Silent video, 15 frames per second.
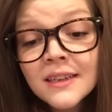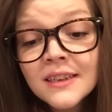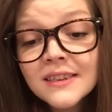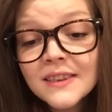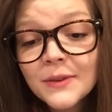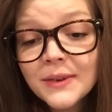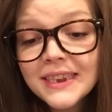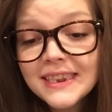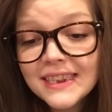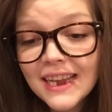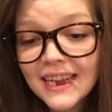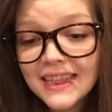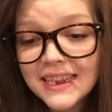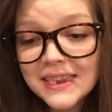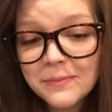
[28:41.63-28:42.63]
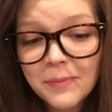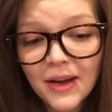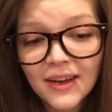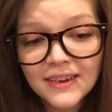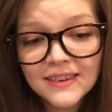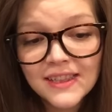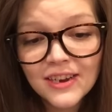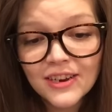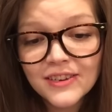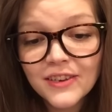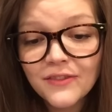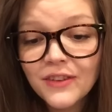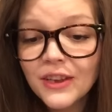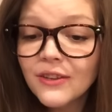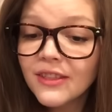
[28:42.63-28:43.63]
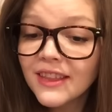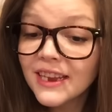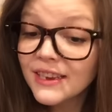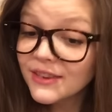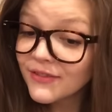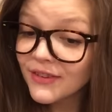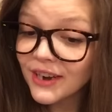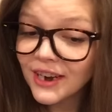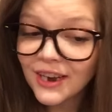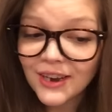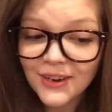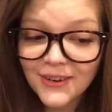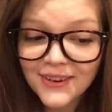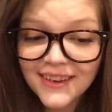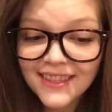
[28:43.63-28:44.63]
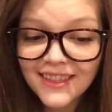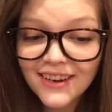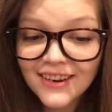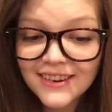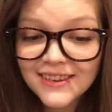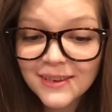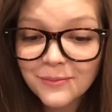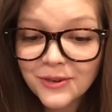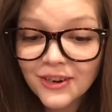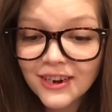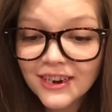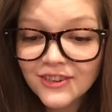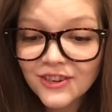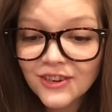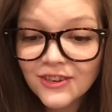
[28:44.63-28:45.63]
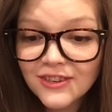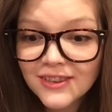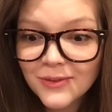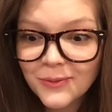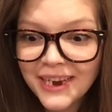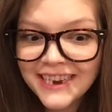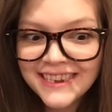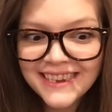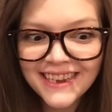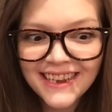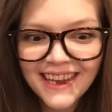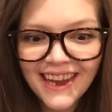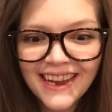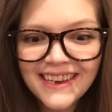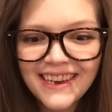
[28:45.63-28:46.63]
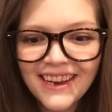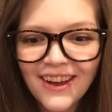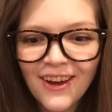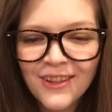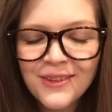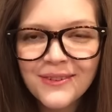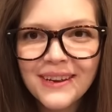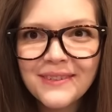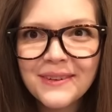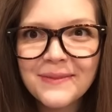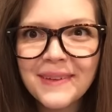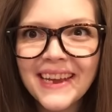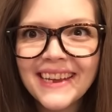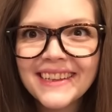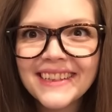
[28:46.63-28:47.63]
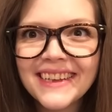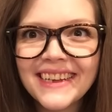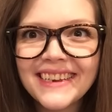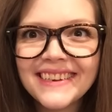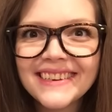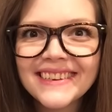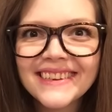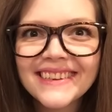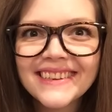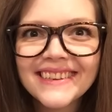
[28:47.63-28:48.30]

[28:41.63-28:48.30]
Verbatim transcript: so inside this box, there's a few things for you. There is some traditional sweets and candy all the way from England.